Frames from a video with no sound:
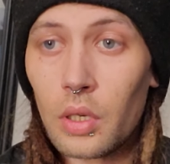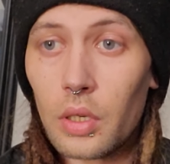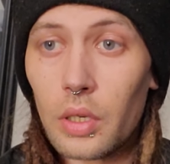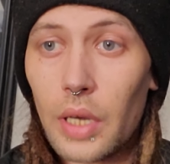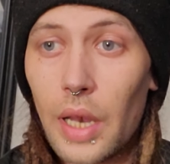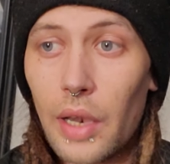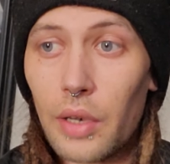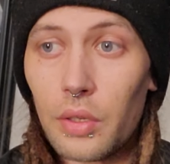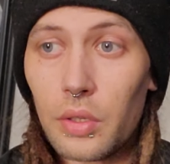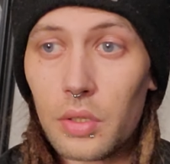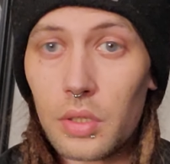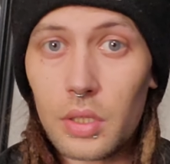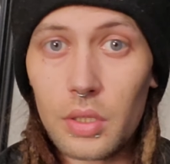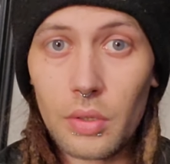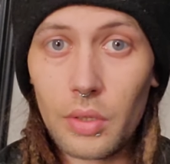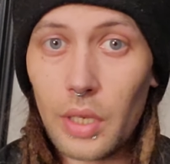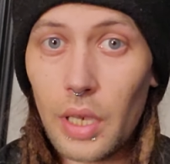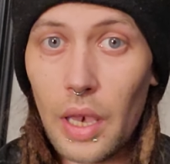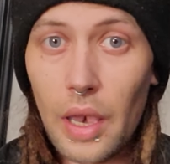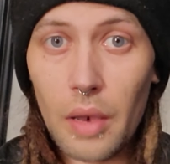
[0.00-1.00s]
Now, you still
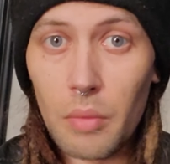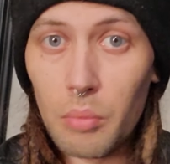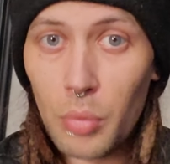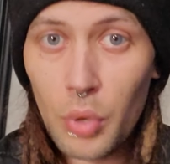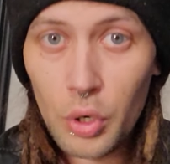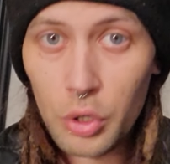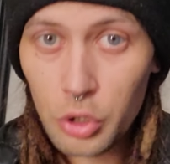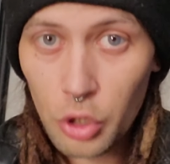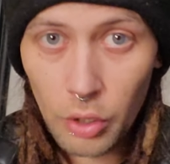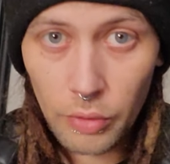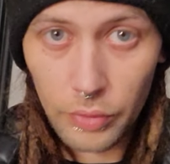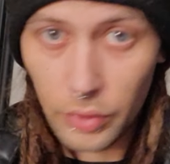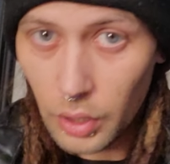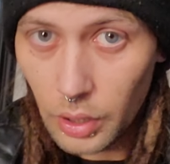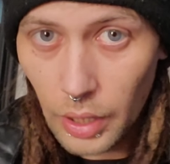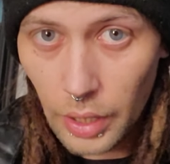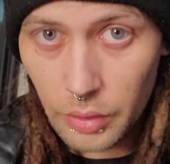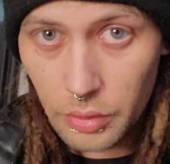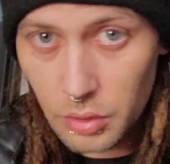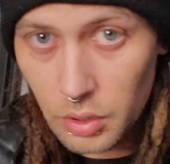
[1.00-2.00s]
can't push over the
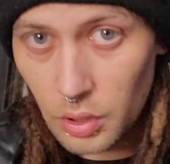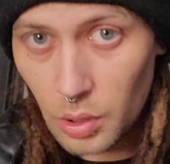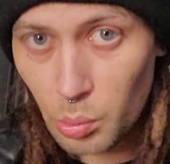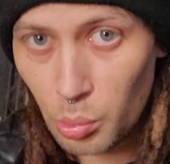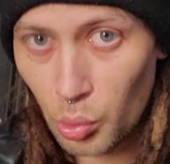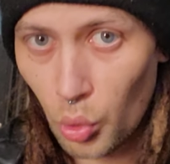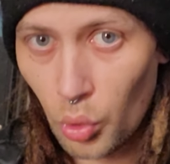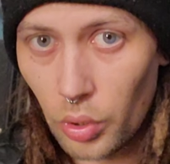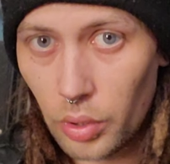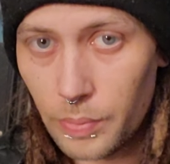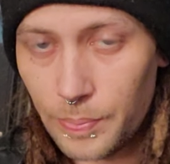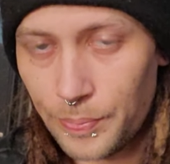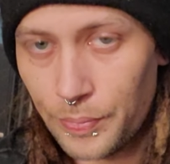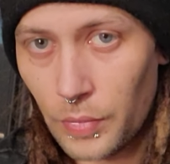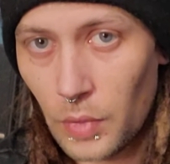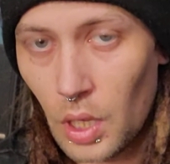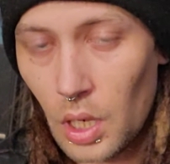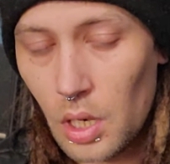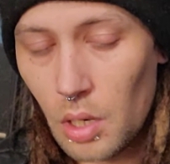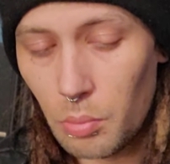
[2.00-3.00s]
letters on the board,
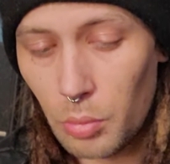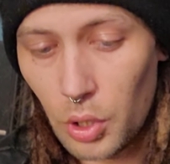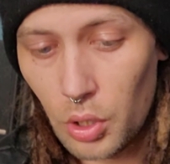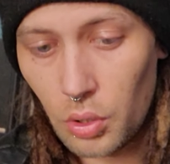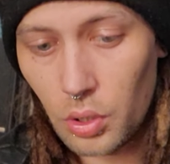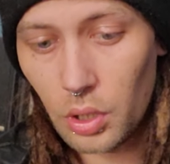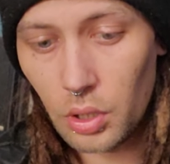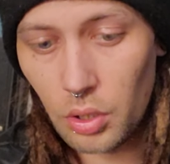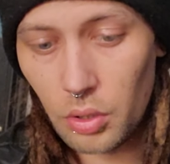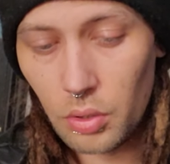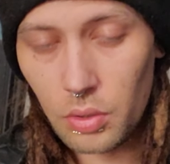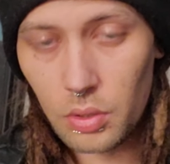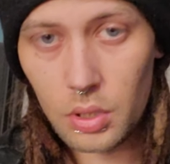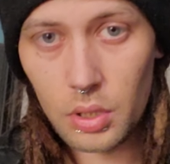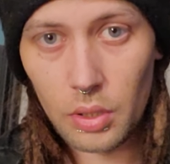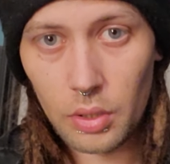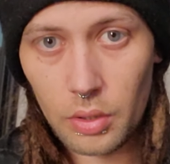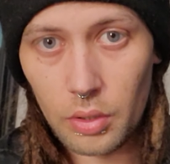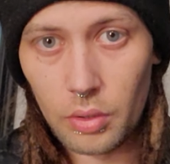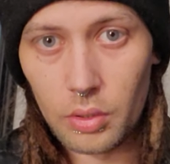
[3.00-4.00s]
but you can use
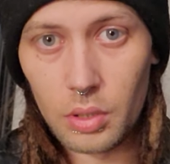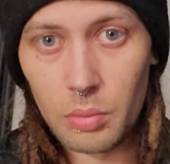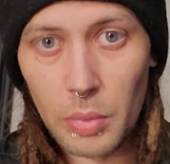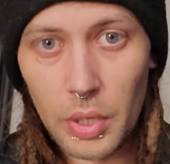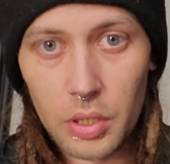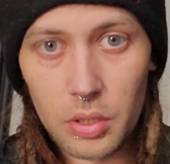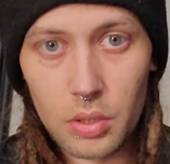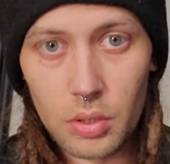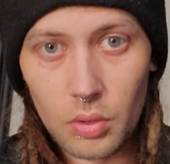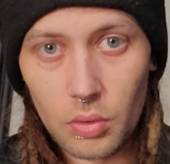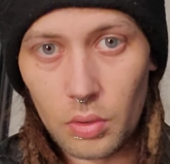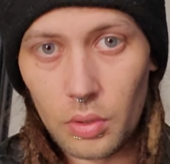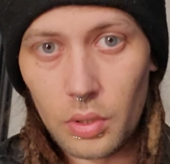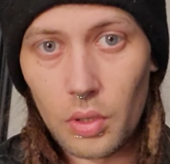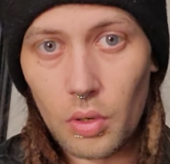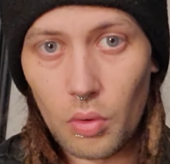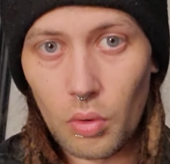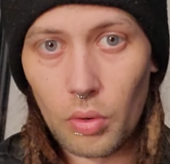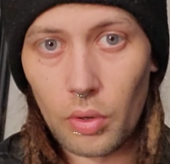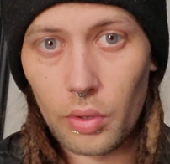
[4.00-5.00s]
third dimensional
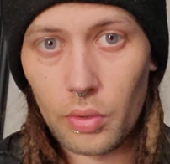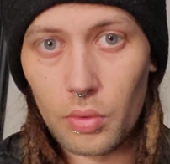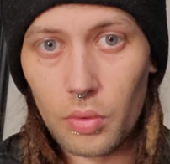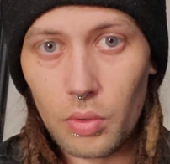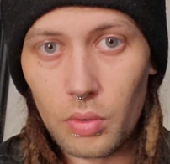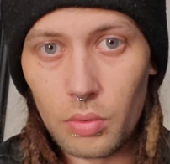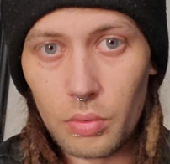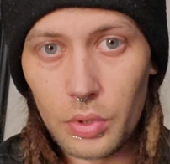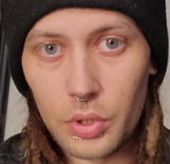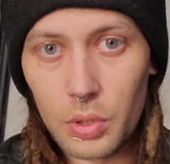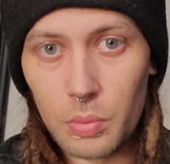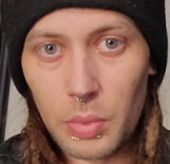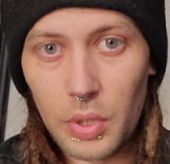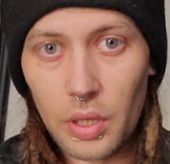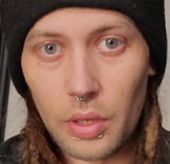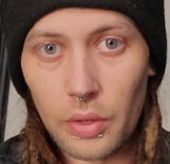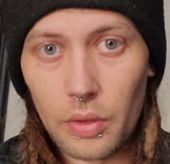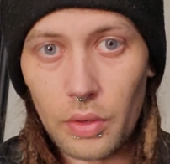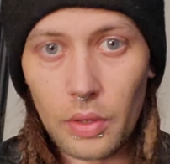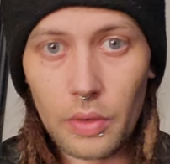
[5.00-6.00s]
oracle, which would
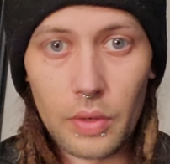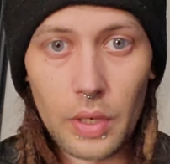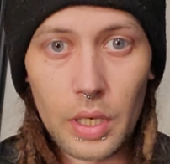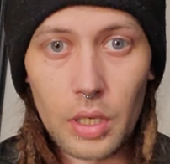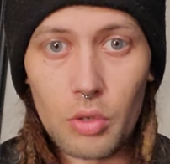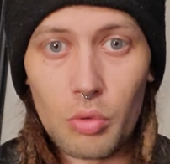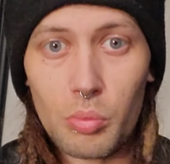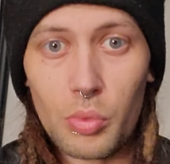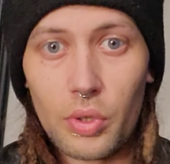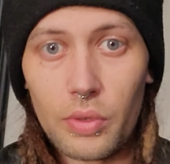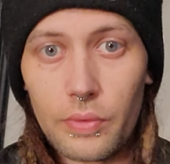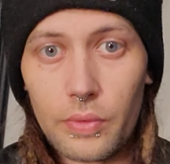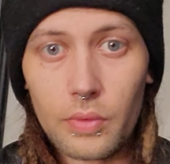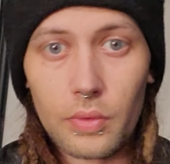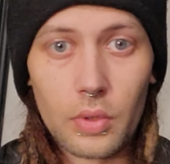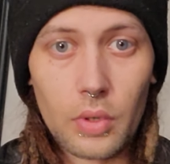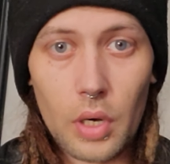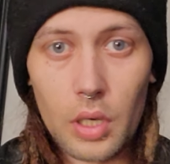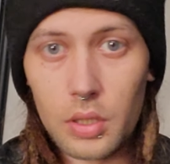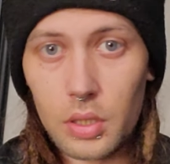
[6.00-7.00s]
be the thing you move
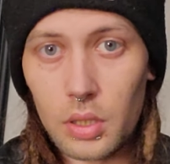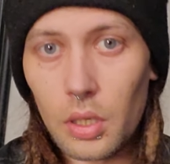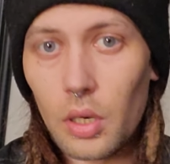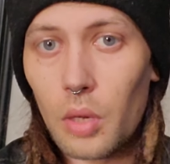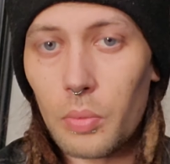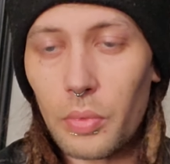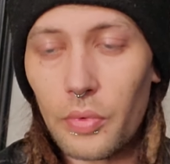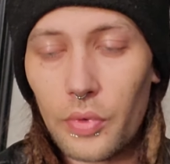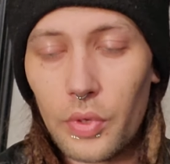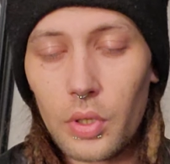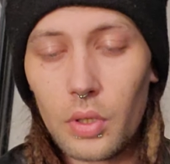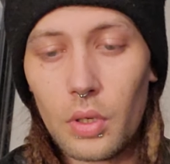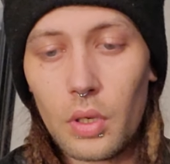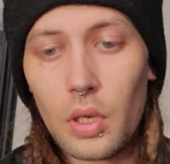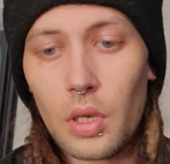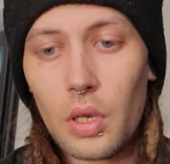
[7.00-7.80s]
across the top of it.